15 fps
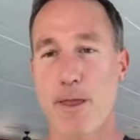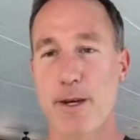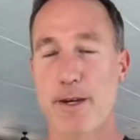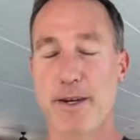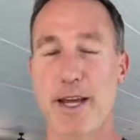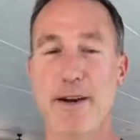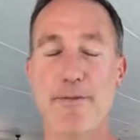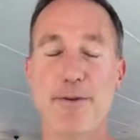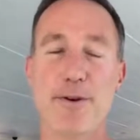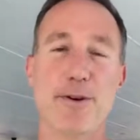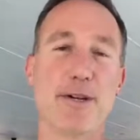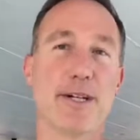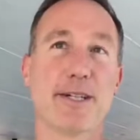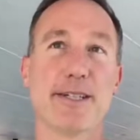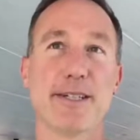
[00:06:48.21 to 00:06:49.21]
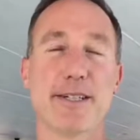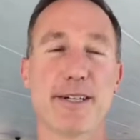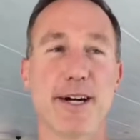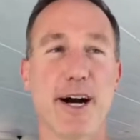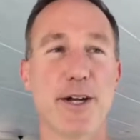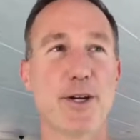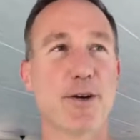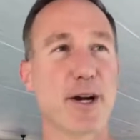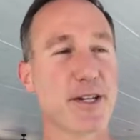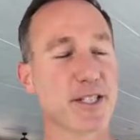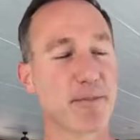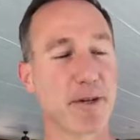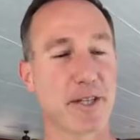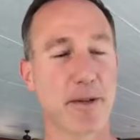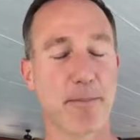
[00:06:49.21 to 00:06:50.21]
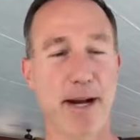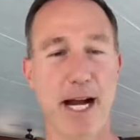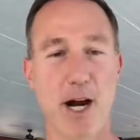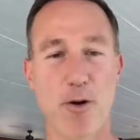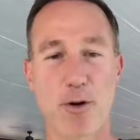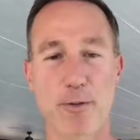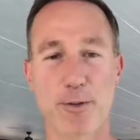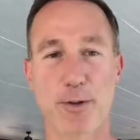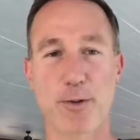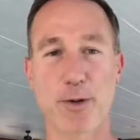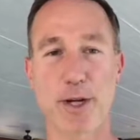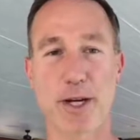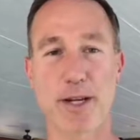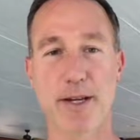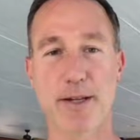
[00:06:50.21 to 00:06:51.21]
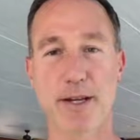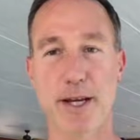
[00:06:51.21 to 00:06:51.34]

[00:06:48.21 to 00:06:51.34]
never underestimate the power of greed.